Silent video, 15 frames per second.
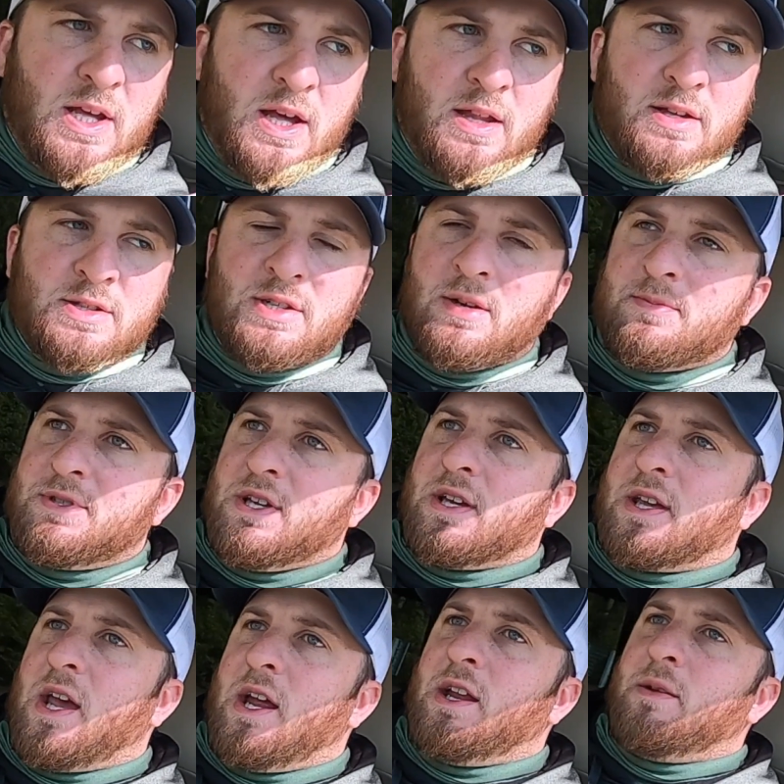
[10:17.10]
The GMC
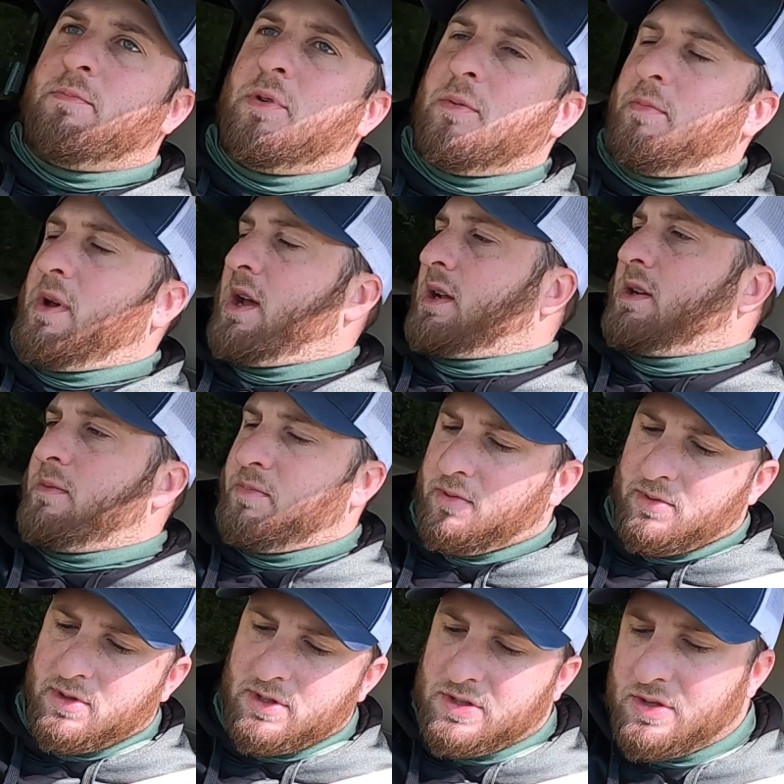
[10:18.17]
Acadia put back up
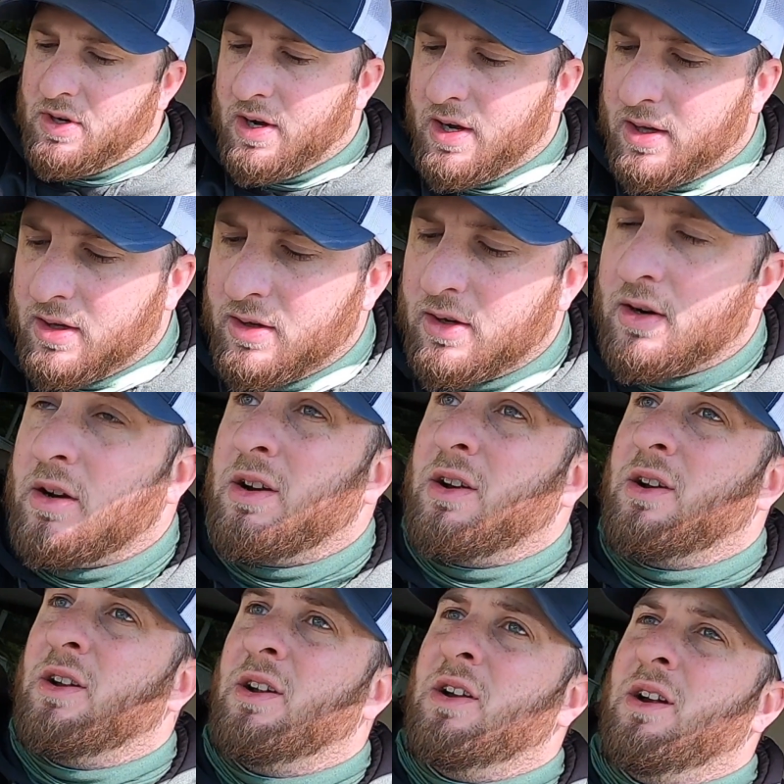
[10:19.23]
on the trailer,
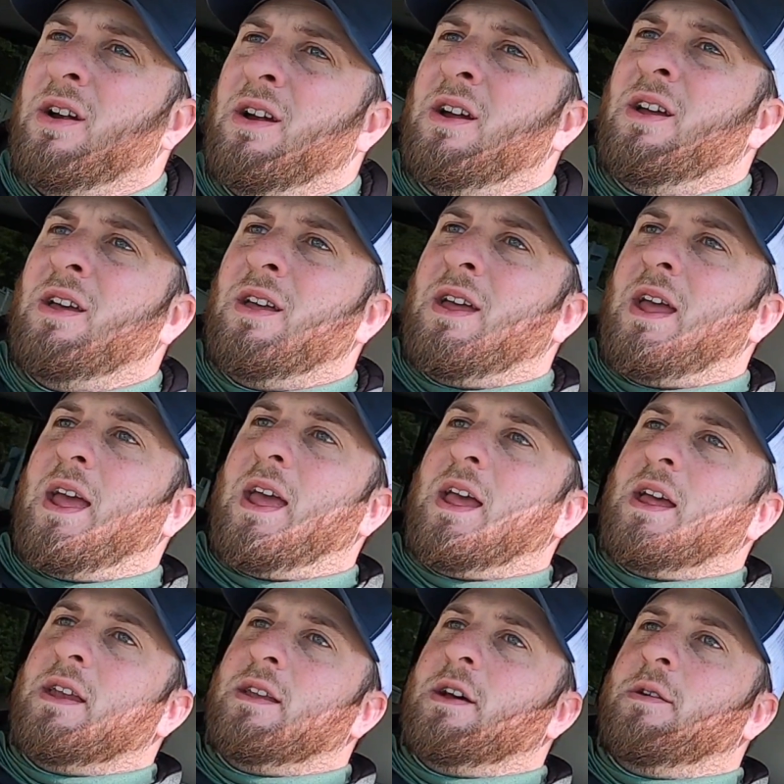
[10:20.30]

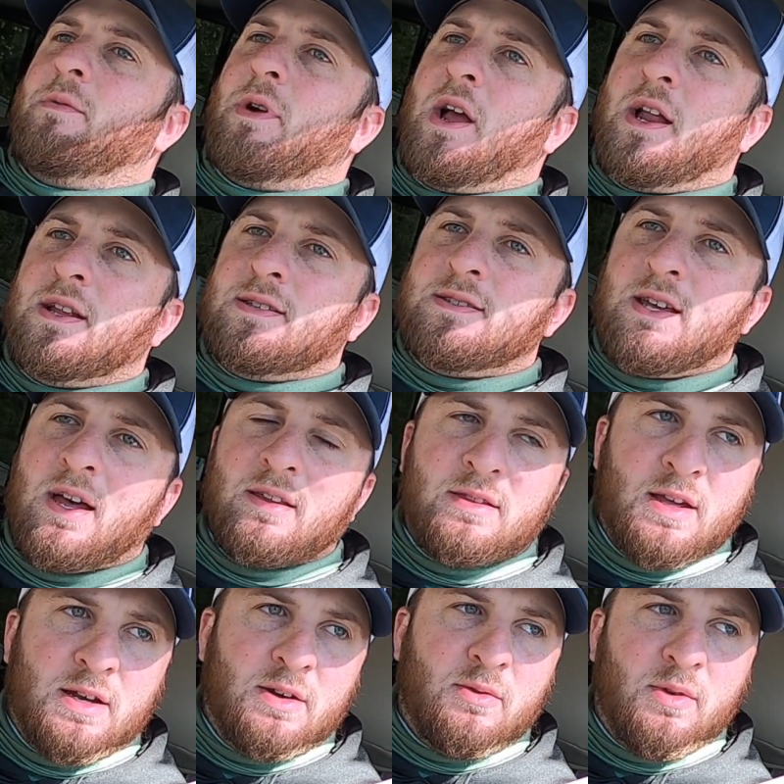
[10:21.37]
and we're headed south
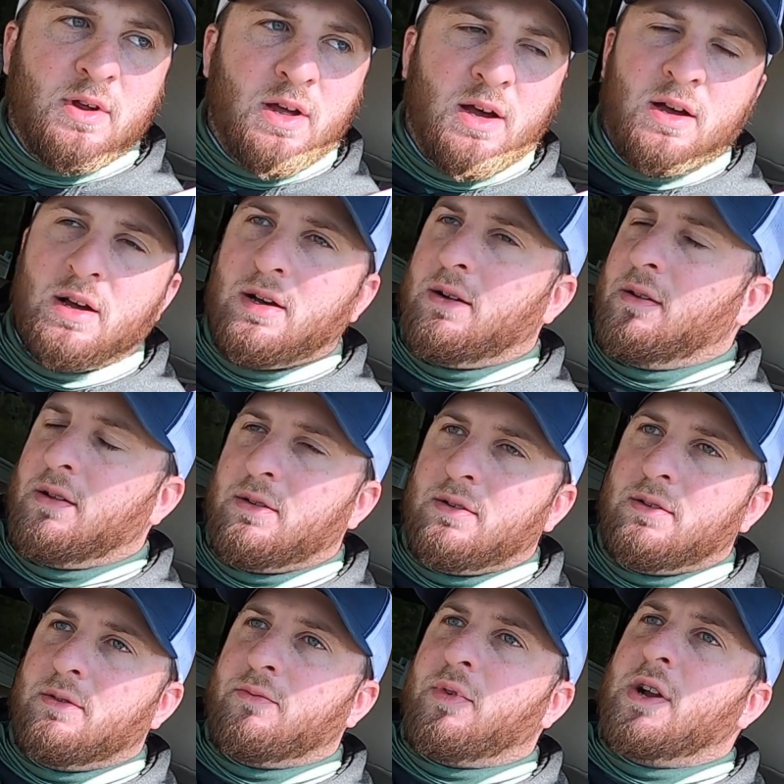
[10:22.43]
down
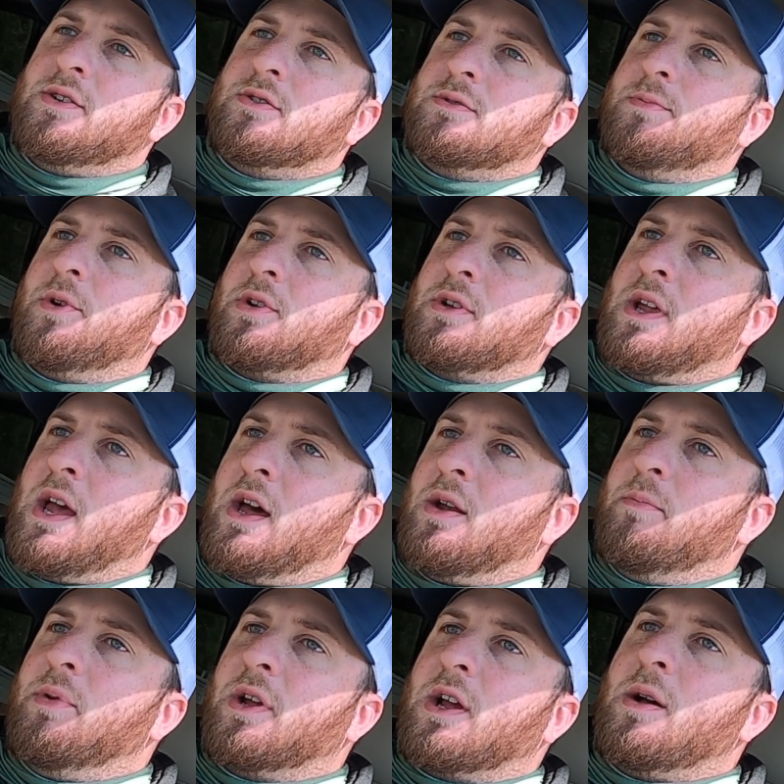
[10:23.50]
to Fredericksburg now
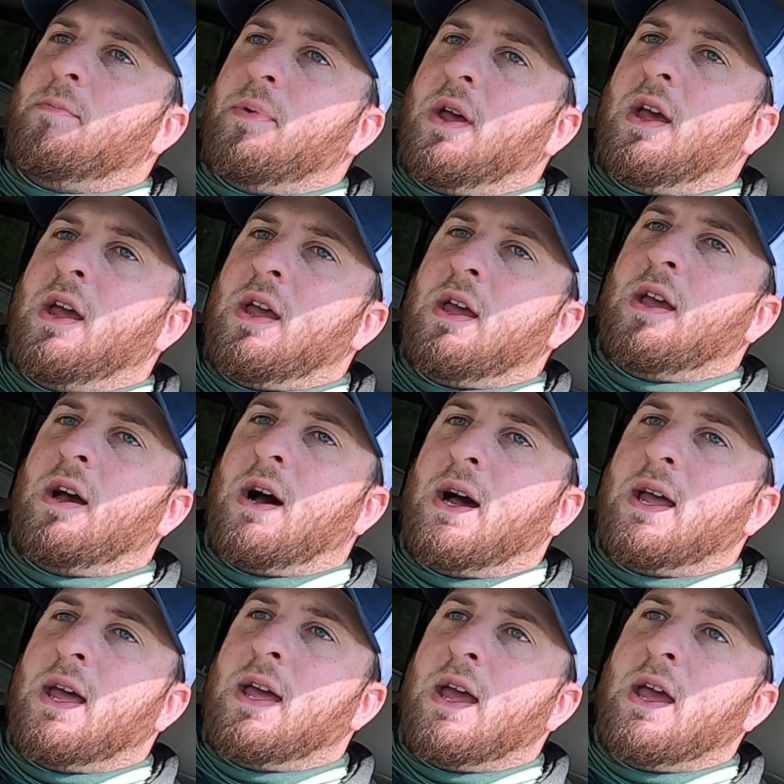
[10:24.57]
to pick up a
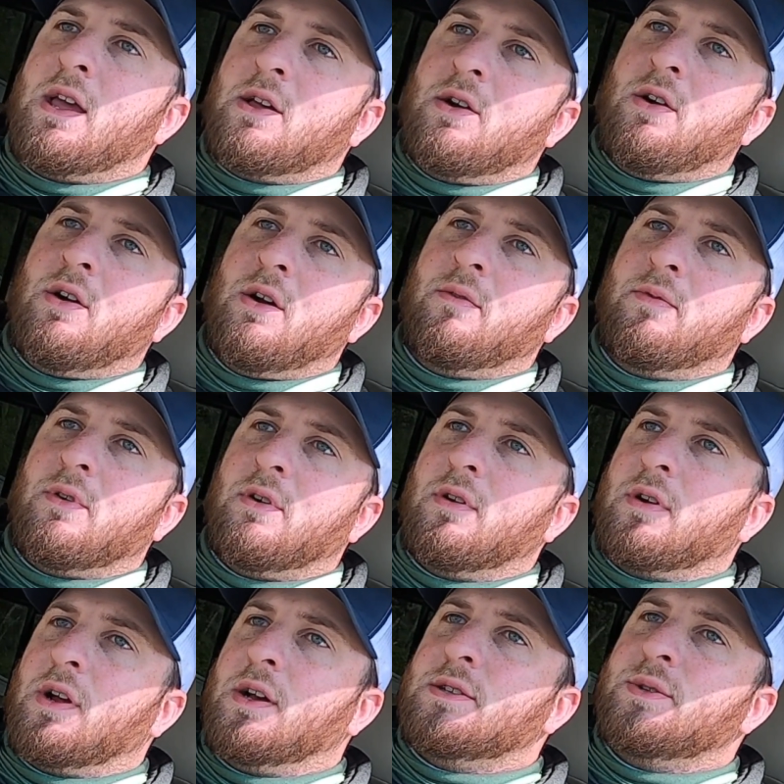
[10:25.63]
IAA car for a
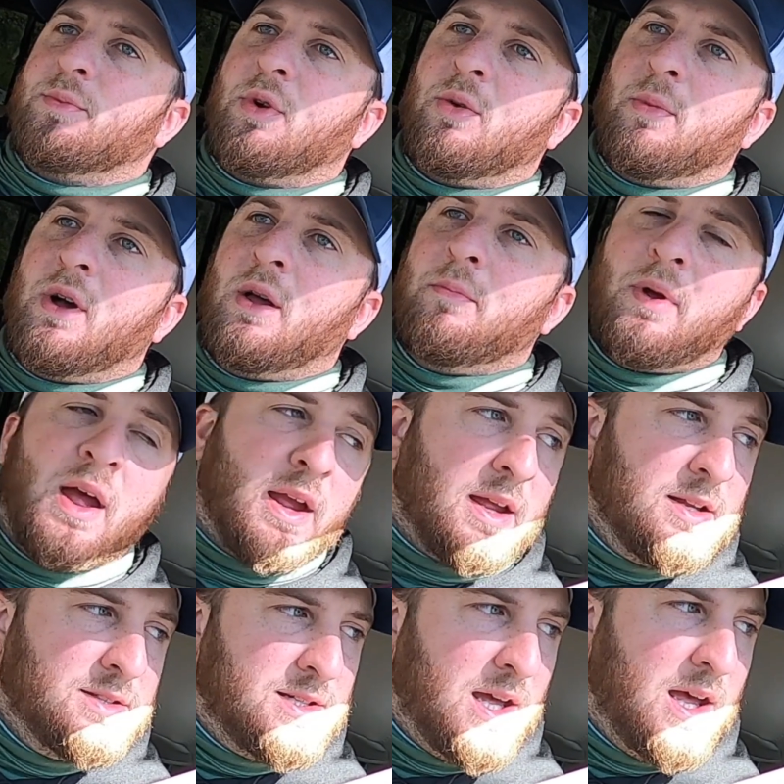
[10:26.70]
customer of mine back
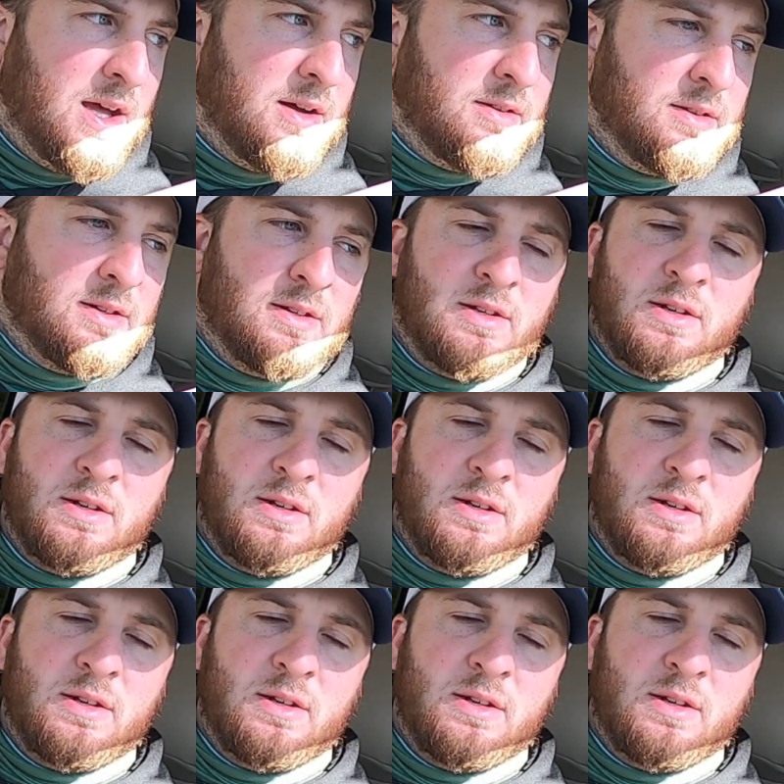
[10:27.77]
in town,